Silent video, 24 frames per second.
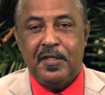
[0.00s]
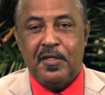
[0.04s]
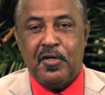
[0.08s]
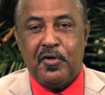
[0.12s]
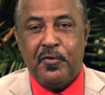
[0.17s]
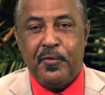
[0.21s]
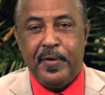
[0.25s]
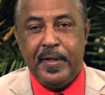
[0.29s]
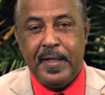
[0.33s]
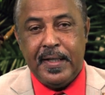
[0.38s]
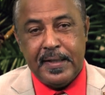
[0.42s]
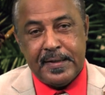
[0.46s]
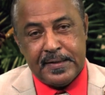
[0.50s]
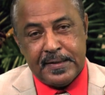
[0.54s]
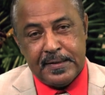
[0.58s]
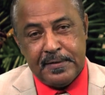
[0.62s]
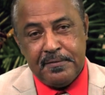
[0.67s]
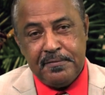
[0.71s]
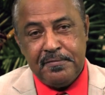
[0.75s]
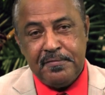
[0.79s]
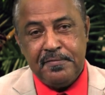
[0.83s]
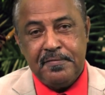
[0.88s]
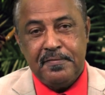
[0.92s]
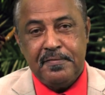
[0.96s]

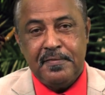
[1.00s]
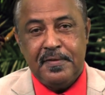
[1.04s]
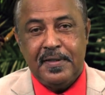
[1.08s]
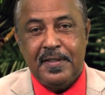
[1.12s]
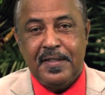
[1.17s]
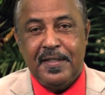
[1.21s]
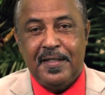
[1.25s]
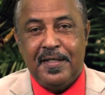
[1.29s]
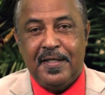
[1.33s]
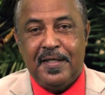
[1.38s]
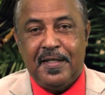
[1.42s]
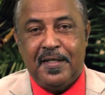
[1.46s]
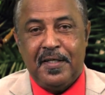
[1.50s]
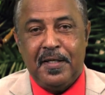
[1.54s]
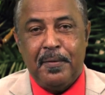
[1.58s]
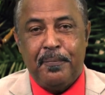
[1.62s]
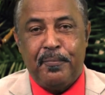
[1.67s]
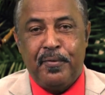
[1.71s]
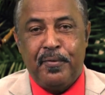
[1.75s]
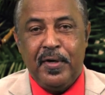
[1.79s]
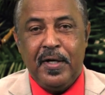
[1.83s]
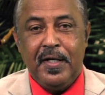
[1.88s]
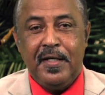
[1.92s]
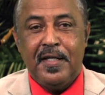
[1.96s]
creative, they
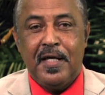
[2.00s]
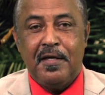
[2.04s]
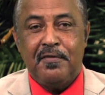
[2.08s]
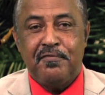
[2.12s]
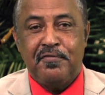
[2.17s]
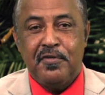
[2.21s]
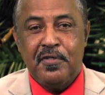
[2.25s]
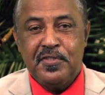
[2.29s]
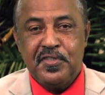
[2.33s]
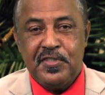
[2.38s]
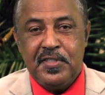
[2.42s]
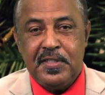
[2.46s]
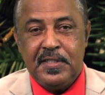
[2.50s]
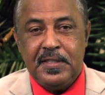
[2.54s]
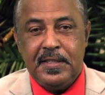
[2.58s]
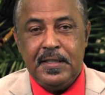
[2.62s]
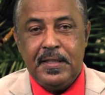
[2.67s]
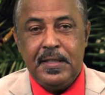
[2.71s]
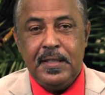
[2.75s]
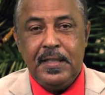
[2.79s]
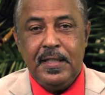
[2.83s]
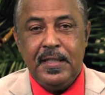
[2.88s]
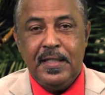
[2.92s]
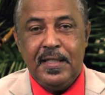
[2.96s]
bring
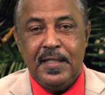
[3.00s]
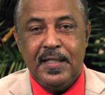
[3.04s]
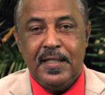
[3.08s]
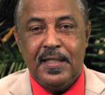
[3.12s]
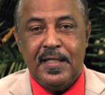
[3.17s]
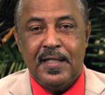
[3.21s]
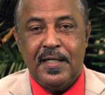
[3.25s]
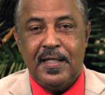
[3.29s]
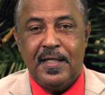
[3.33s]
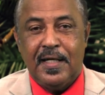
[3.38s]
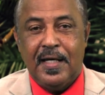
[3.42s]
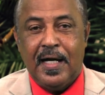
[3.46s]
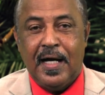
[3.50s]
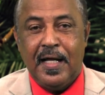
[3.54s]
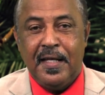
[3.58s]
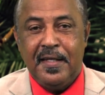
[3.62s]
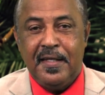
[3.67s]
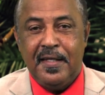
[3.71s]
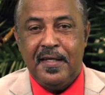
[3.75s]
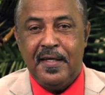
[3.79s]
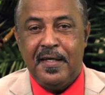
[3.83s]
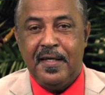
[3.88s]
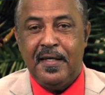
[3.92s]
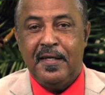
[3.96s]
diversity, and
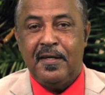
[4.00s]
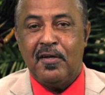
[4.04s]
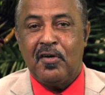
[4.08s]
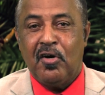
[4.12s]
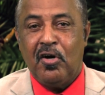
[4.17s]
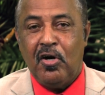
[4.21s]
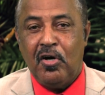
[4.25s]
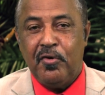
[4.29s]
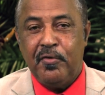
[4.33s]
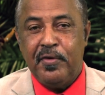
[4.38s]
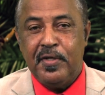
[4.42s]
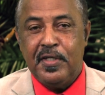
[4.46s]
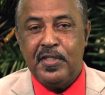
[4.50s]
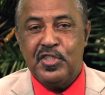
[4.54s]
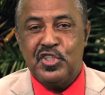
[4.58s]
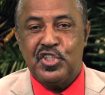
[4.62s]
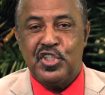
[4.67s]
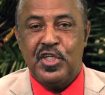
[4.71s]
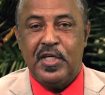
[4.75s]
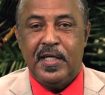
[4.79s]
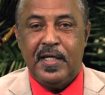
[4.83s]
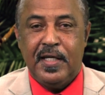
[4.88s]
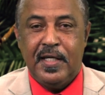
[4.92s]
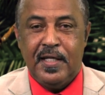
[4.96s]
they
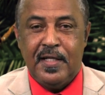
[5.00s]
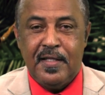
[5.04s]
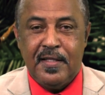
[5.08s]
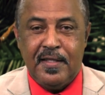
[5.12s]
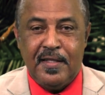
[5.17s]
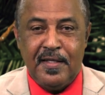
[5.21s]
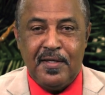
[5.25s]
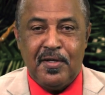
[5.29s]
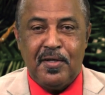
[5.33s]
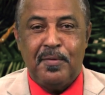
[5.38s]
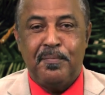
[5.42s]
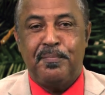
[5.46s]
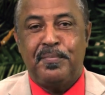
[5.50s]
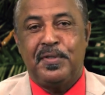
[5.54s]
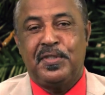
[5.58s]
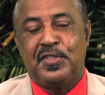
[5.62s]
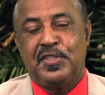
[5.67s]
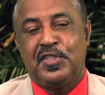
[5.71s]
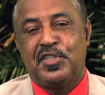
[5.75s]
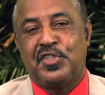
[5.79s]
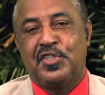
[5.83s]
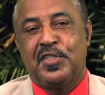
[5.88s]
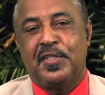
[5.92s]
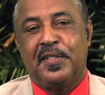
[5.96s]
encourage healthy
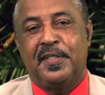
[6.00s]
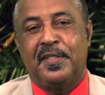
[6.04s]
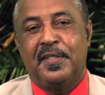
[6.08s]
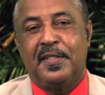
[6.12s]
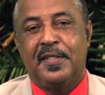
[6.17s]
competition.